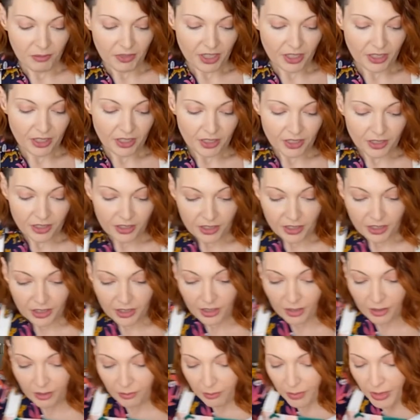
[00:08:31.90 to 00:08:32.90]
gonna
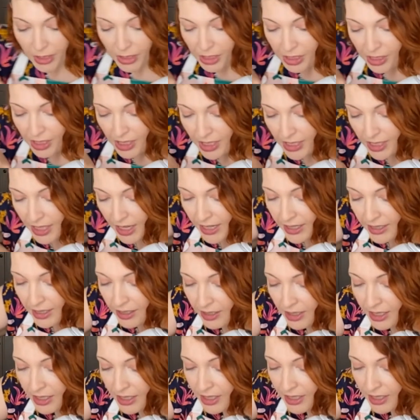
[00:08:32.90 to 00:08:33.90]
push the sides
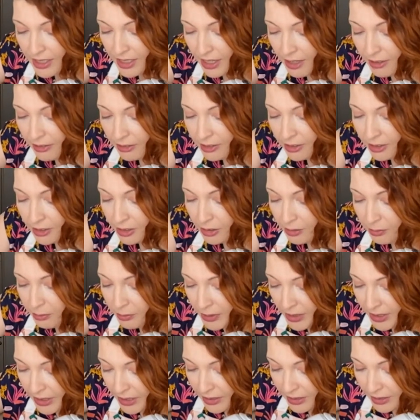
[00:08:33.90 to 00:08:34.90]
of this down a little
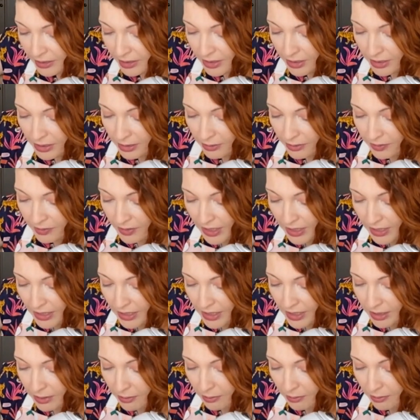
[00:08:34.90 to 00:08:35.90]
bit because we've got
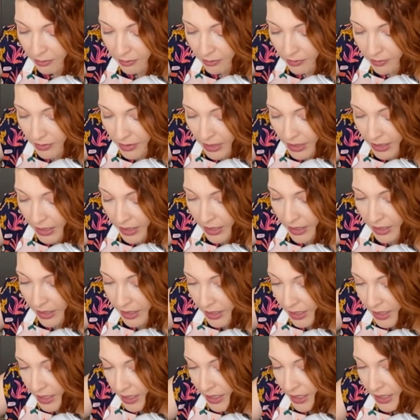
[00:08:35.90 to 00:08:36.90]
some
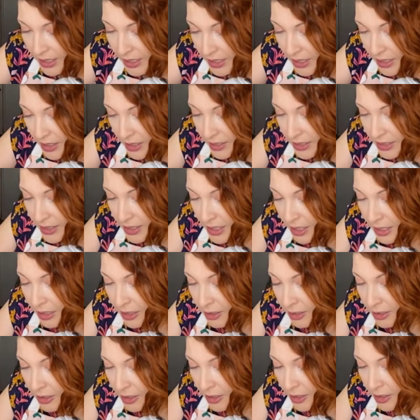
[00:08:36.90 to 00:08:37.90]
egg and
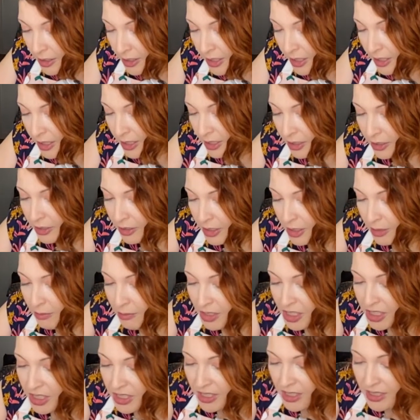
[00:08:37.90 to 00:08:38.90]
cream
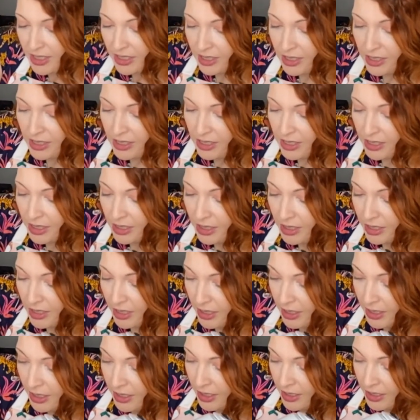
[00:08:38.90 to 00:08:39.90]
cheese
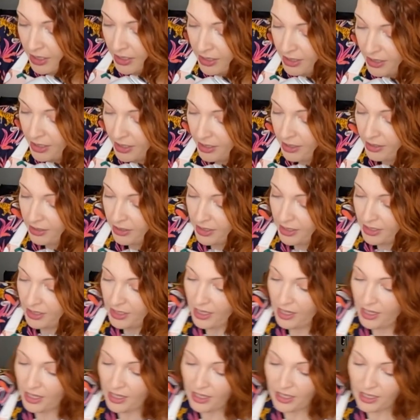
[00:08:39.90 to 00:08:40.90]
stuck on the
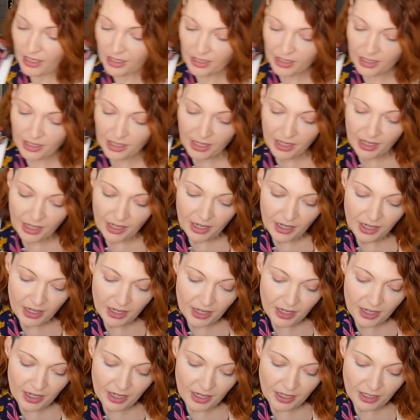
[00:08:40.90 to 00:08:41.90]
sides,
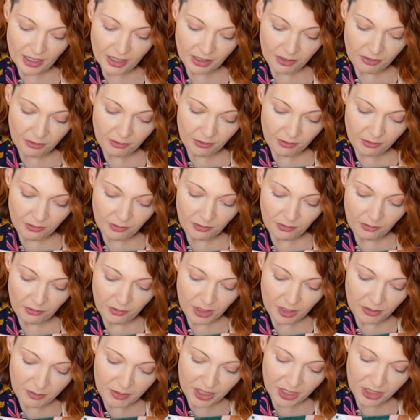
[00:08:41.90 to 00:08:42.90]
and I
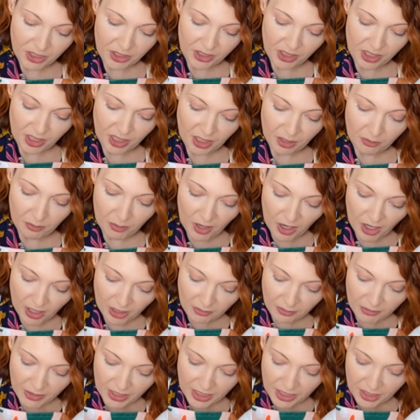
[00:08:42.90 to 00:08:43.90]
want to make sure that the
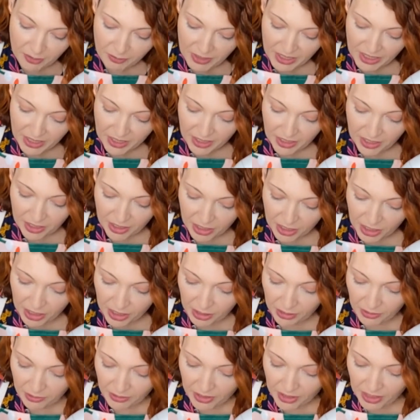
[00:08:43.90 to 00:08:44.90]
bottom gets mixed in
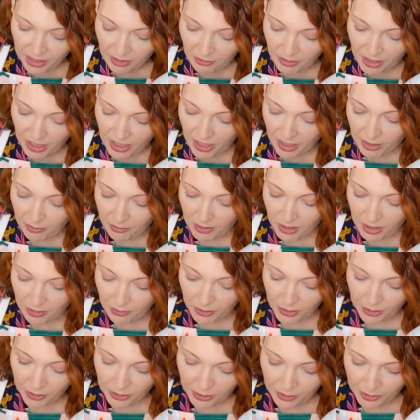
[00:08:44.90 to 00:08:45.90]
too. And sometimes
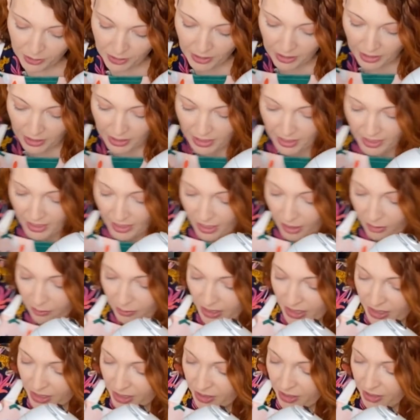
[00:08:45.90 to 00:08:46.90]
when you're using a stand
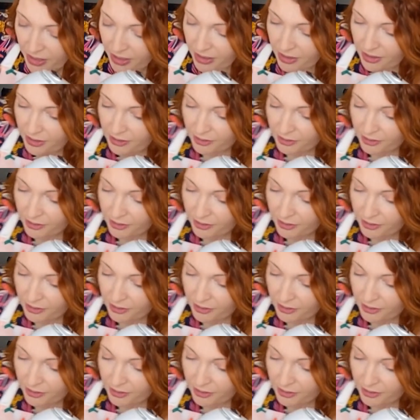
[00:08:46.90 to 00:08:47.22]
mixer,